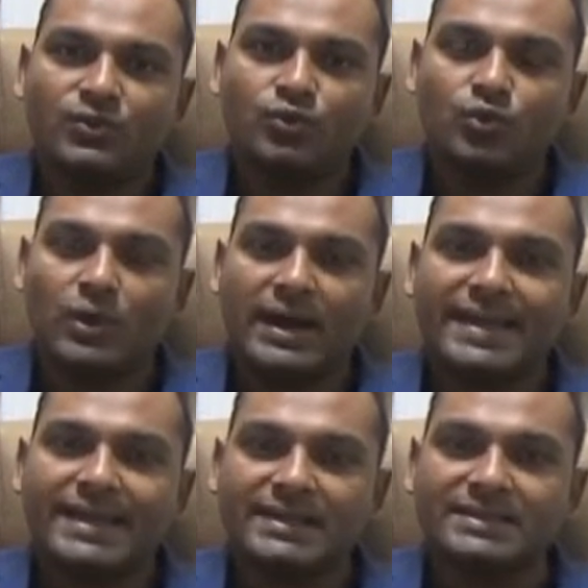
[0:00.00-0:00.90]
do
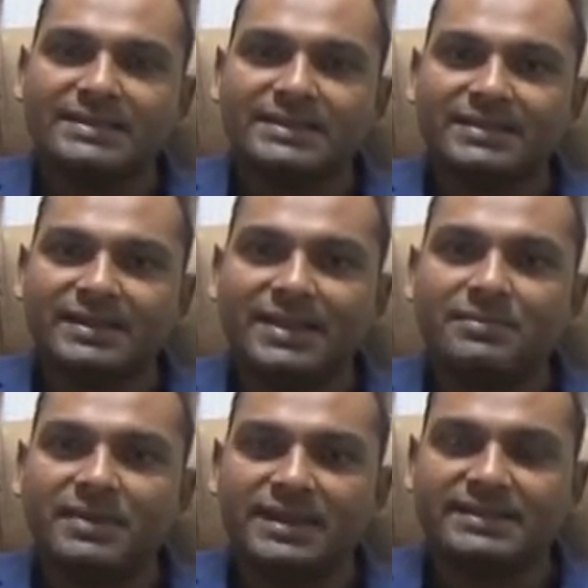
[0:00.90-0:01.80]
I consider
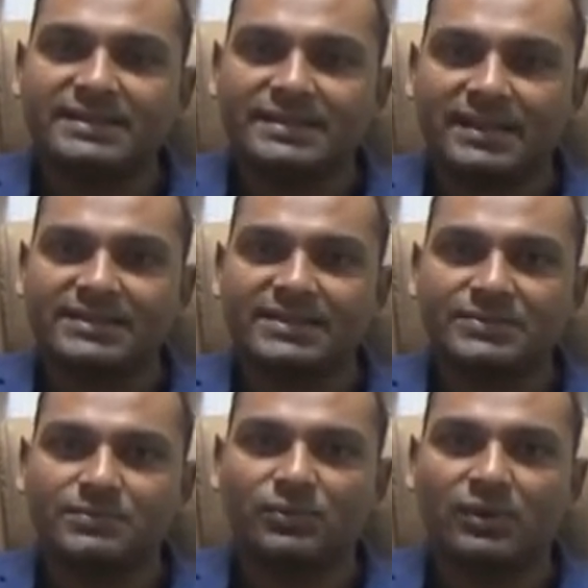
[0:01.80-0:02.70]
him as a
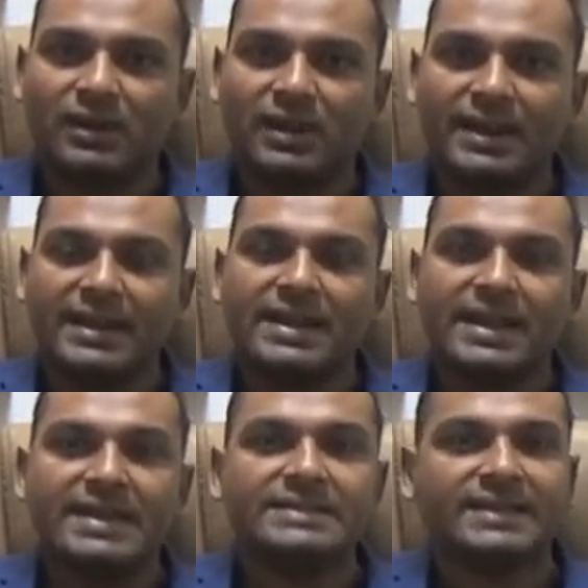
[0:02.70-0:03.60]
successful in
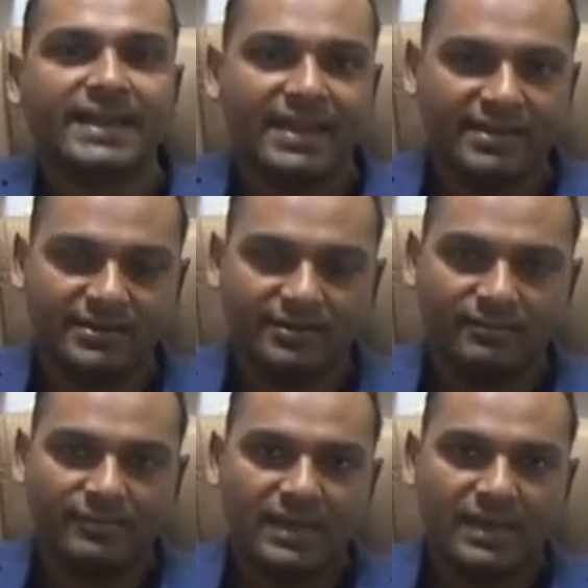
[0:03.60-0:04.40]
his career?